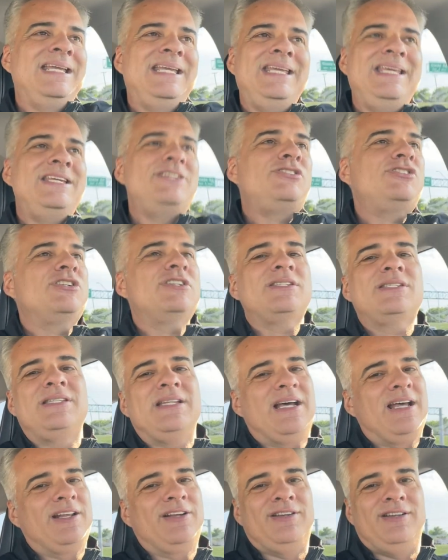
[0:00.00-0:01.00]
he's just
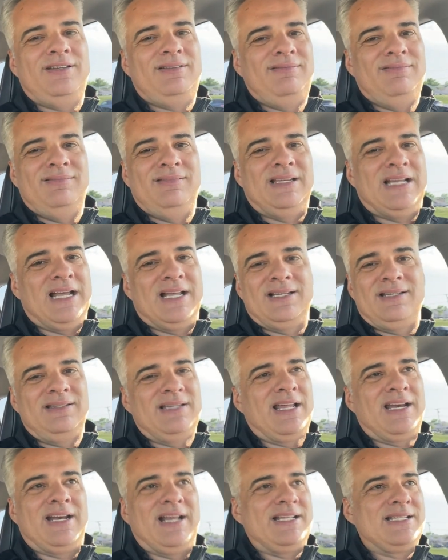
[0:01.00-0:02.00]
not a
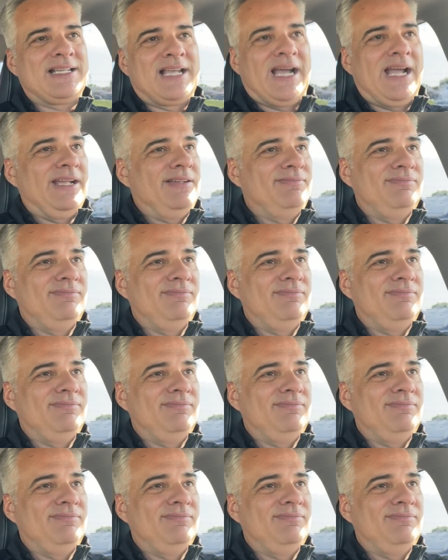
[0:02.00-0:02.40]
nice guy.